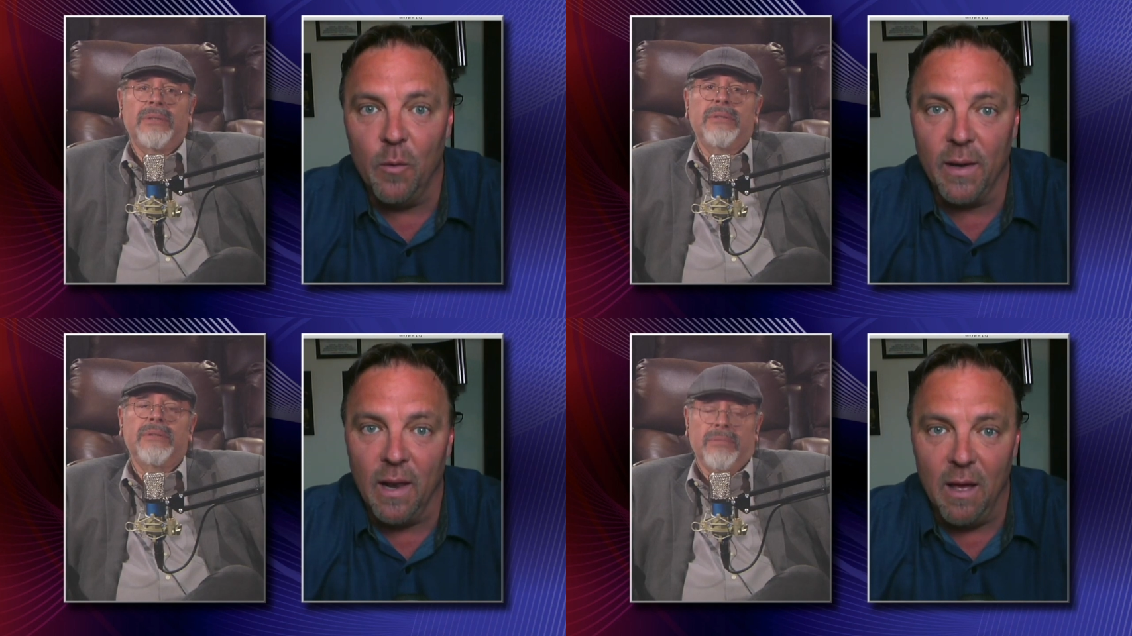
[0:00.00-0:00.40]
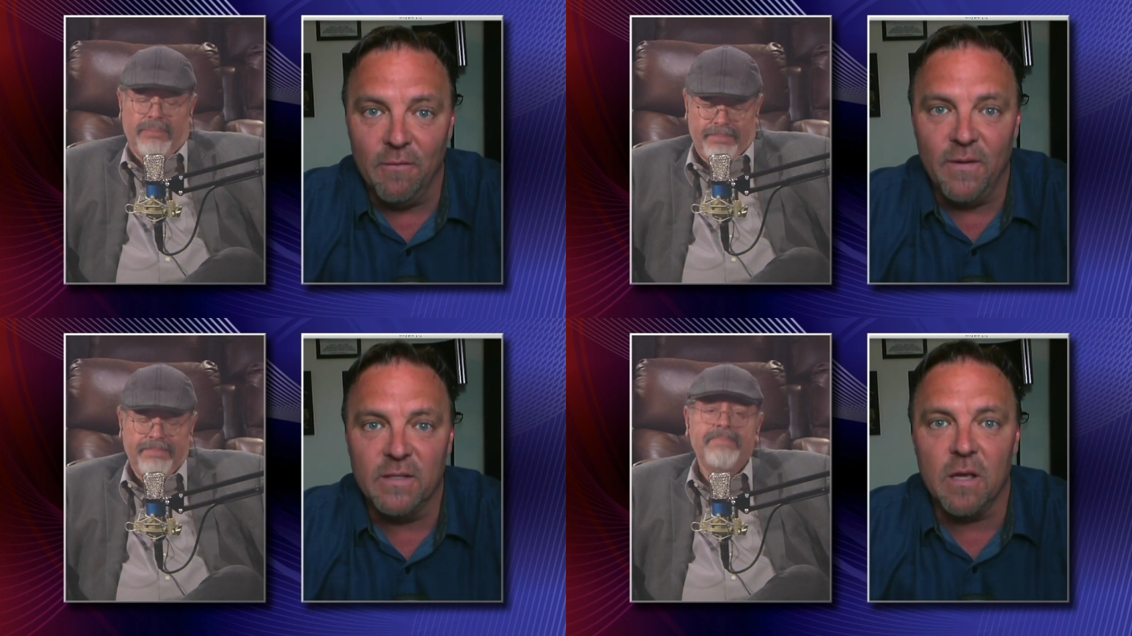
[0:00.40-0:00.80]
Speaker 1: know and
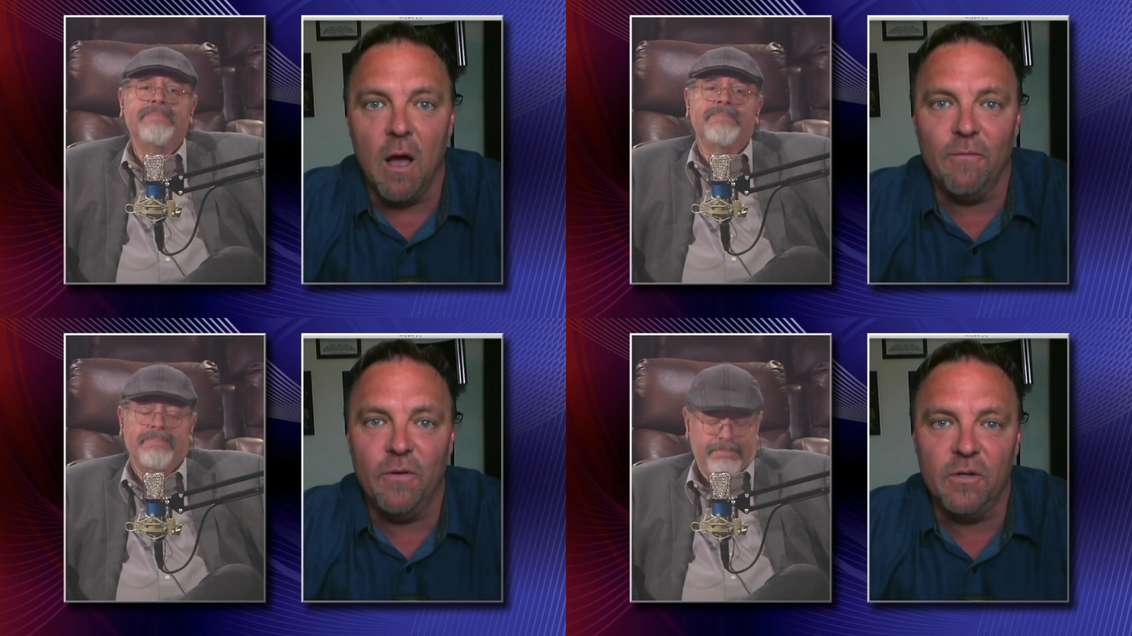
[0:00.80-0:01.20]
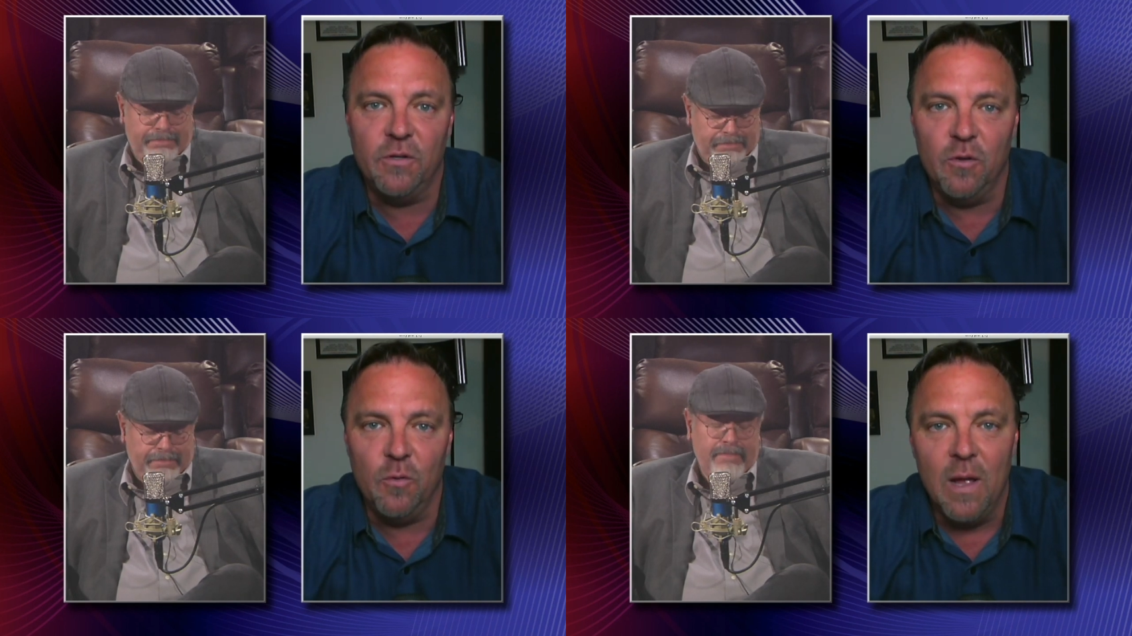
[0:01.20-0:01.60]
love, has
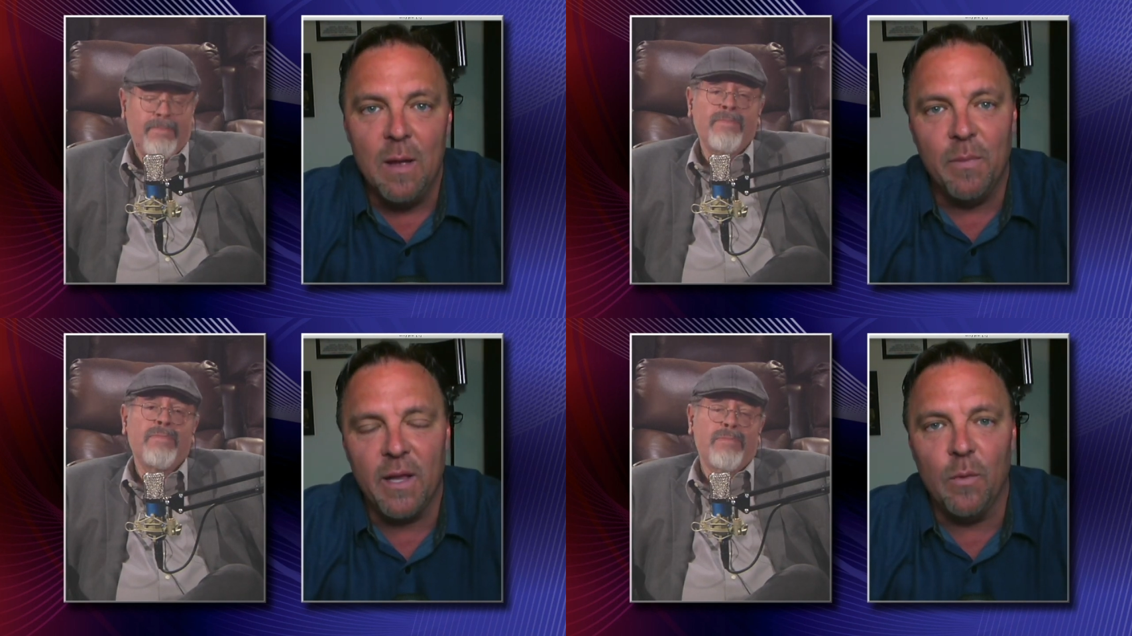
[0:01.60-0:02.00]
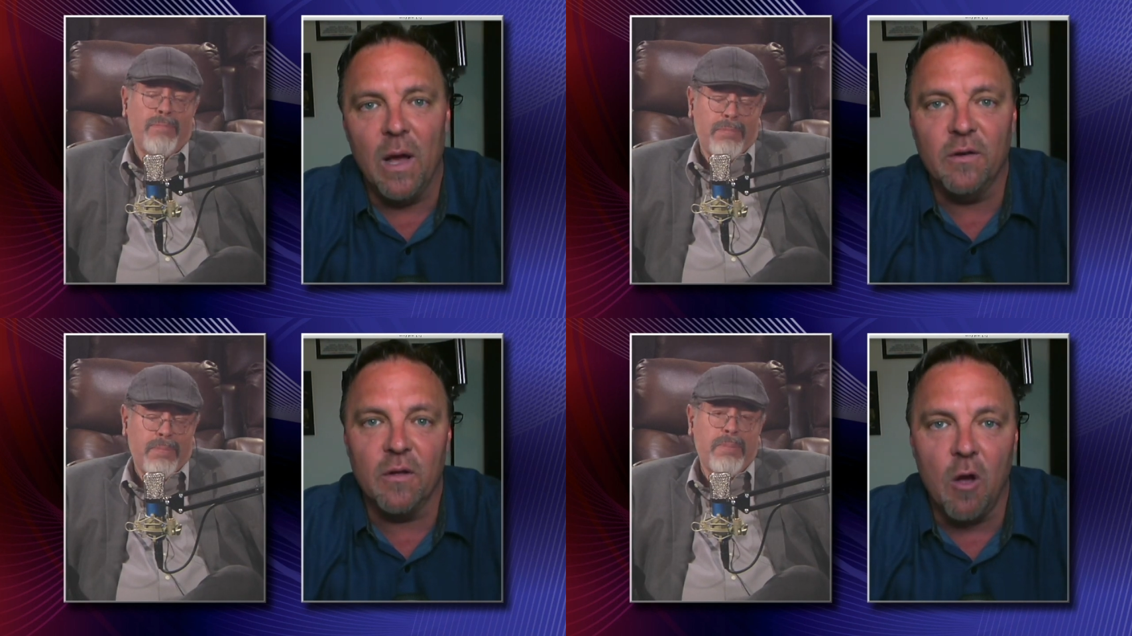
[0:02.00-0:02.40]
offered to play a
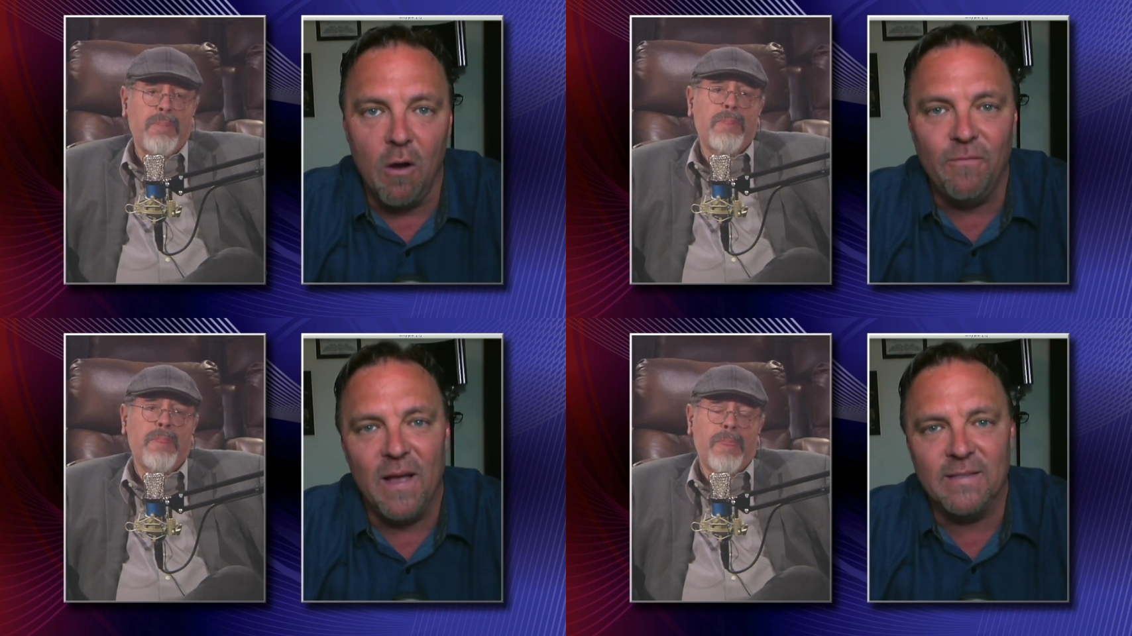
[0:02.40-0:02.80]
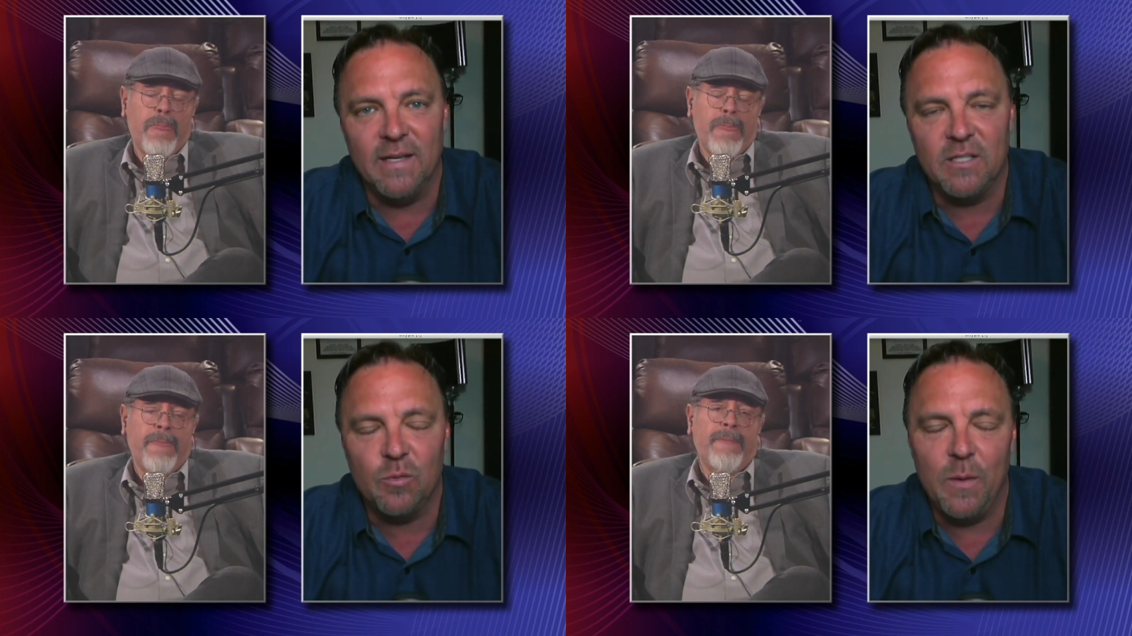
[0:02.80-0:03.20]
round of golf
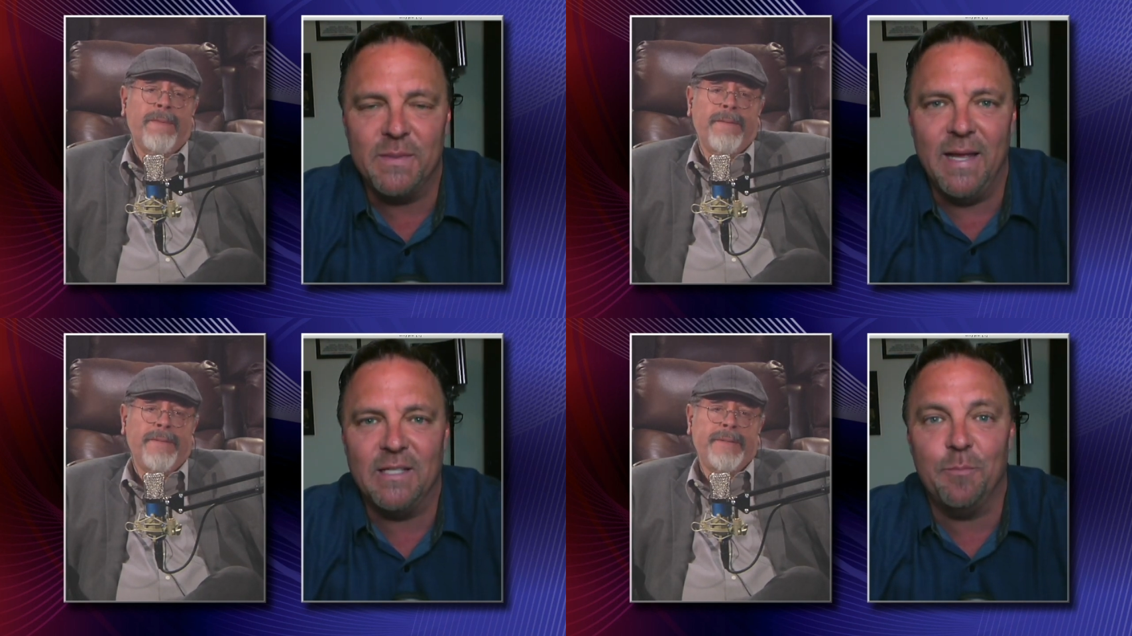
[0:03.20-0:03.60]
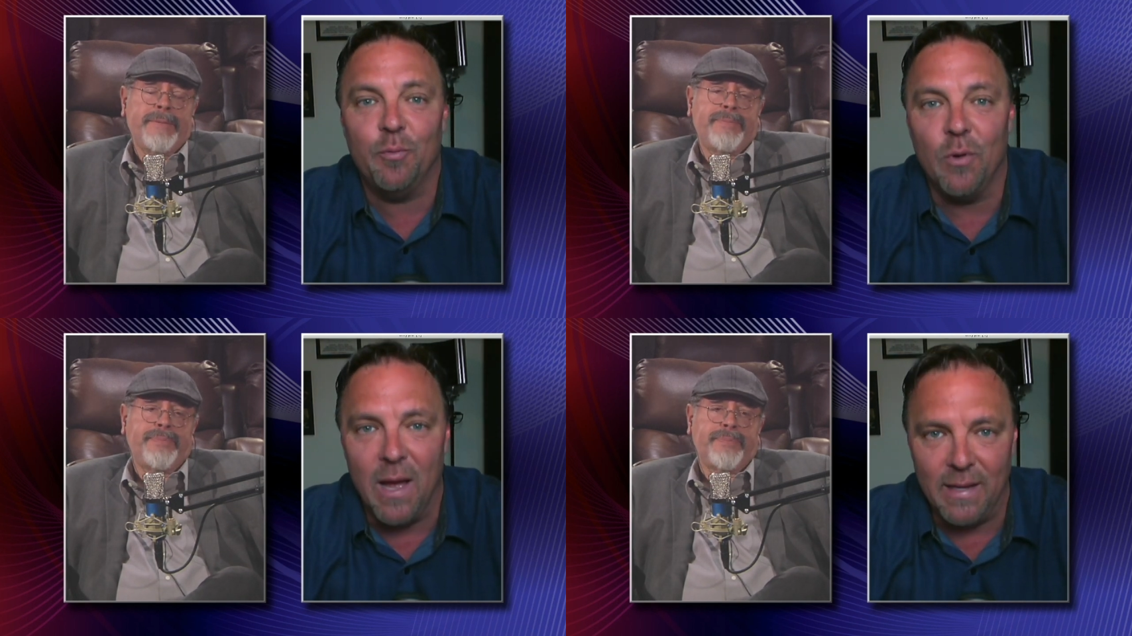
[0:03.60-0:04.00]
as a sweepstakes
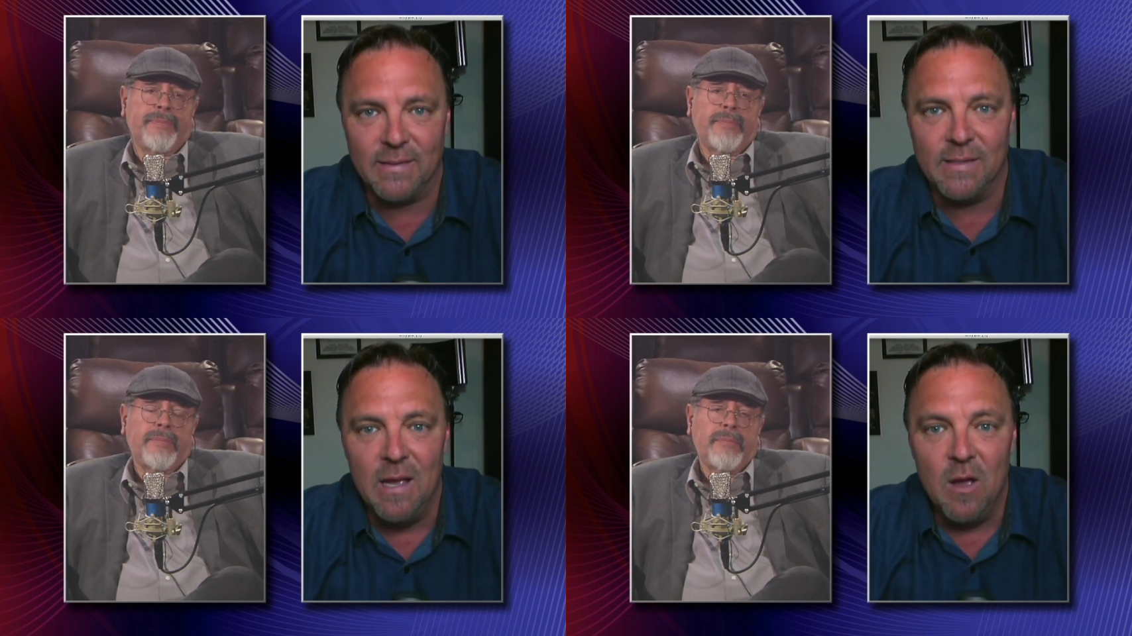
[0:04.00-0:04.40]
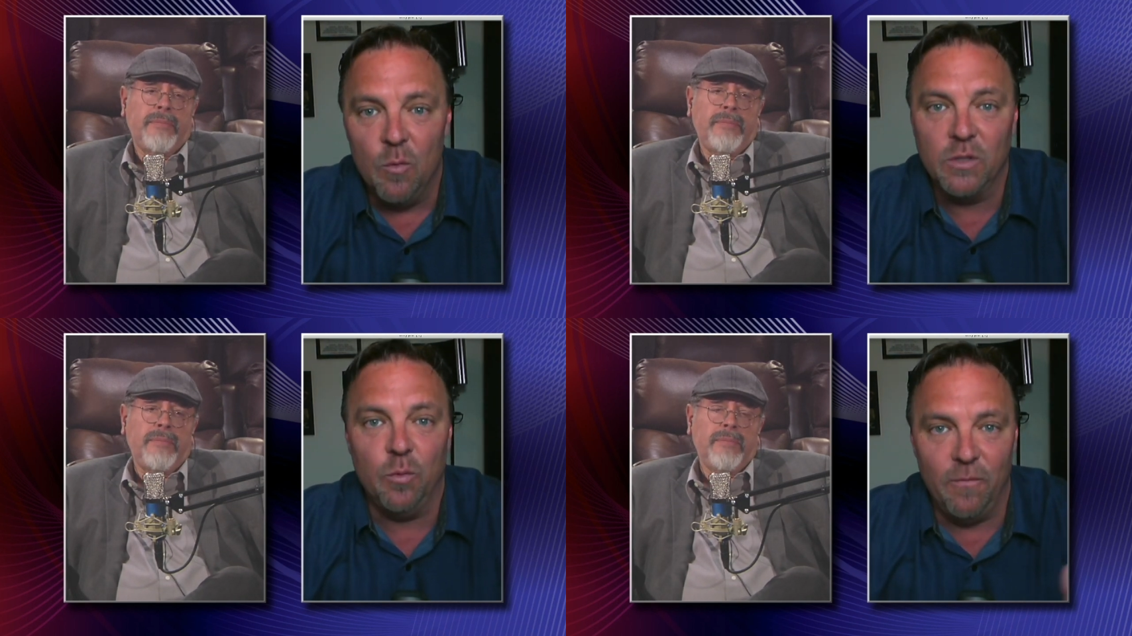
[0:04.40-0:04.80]
prize,
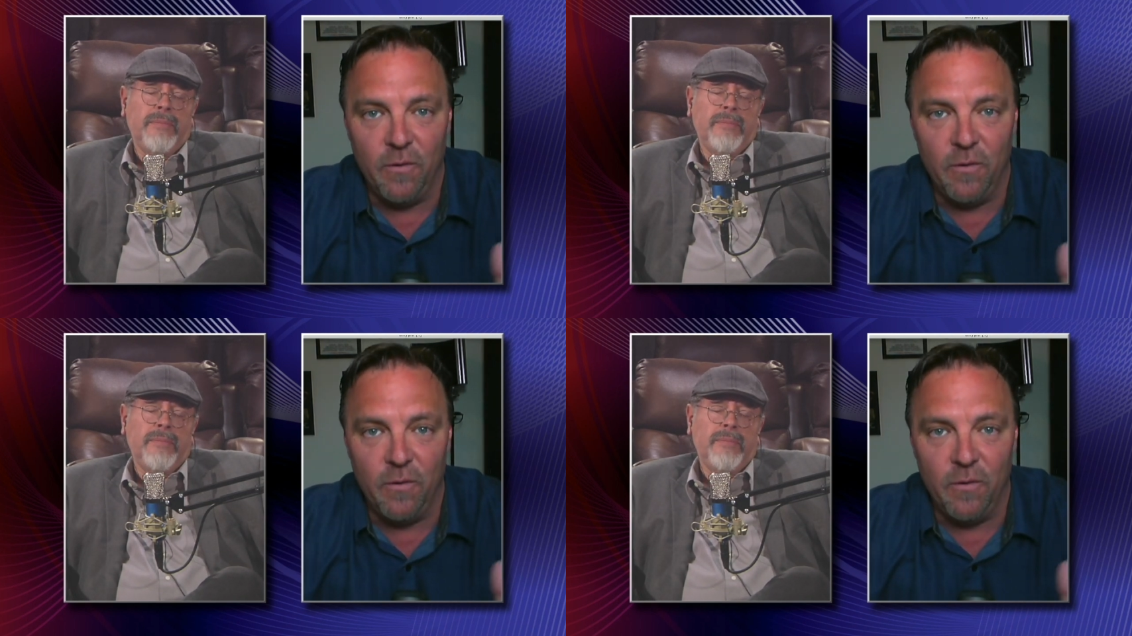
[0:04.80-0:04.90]
which